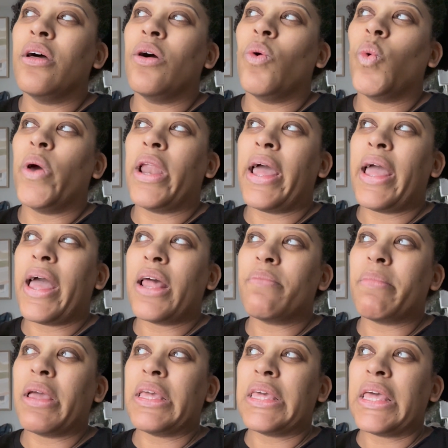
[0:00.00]
when I had
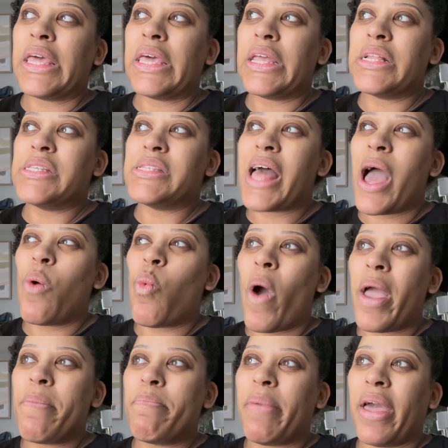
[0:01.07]
my kids, that
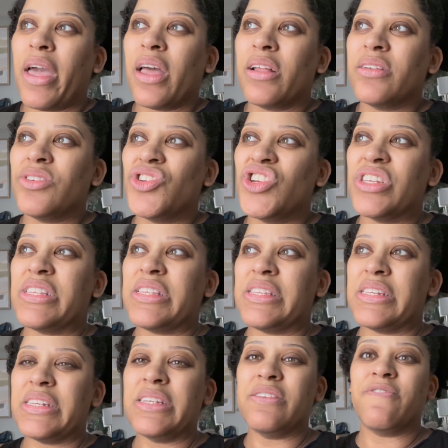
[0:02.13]
white band just
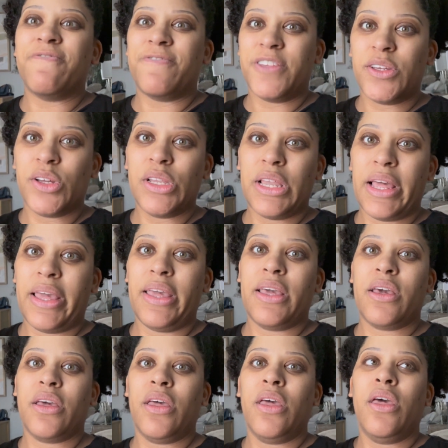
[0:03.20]
didn't feel
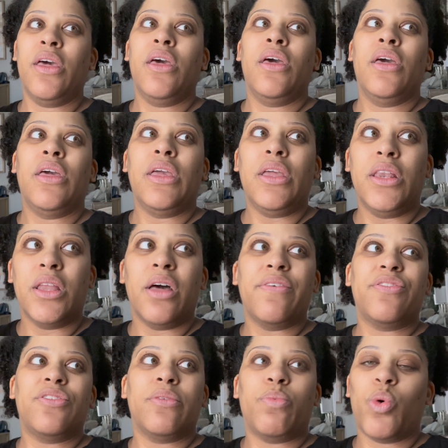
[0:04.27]
like enough
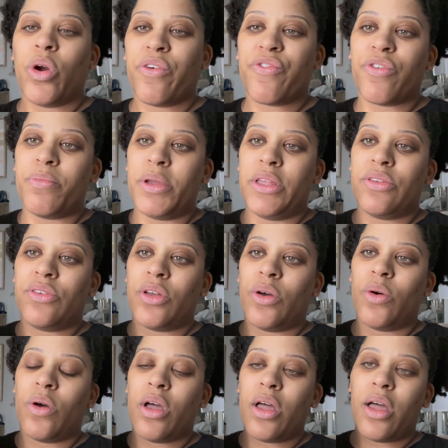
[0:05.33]
support for me.
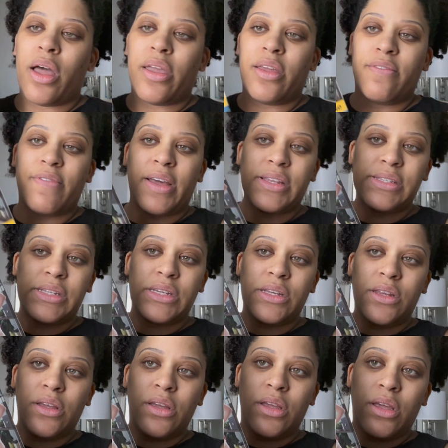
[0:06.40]
So I invested
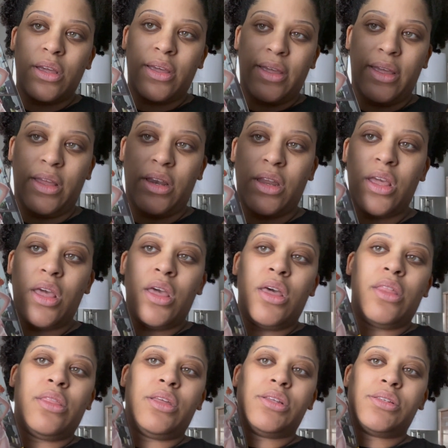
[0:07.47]
in
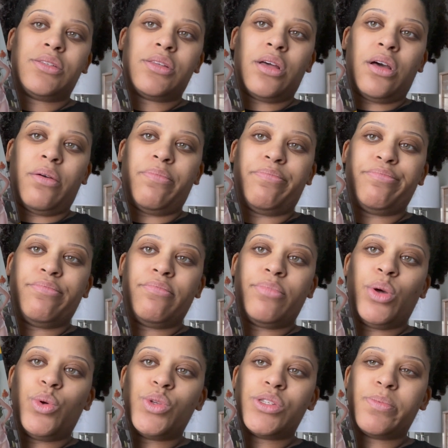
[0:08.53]
this
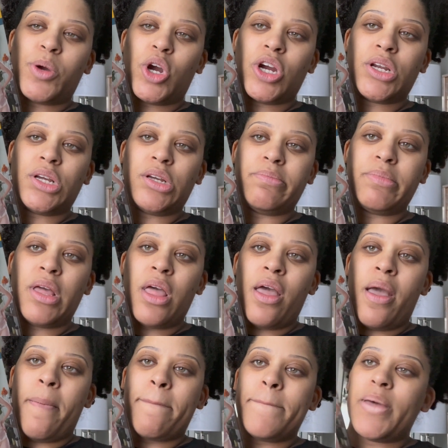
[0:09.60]
postpartum
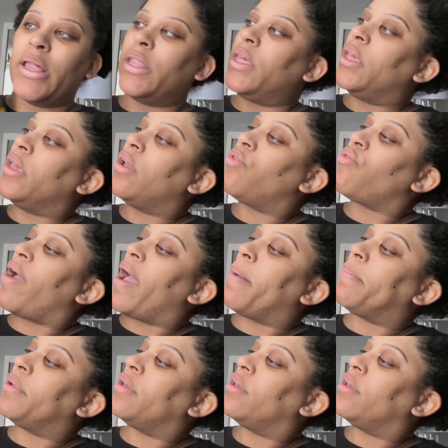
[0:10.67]
belly wrap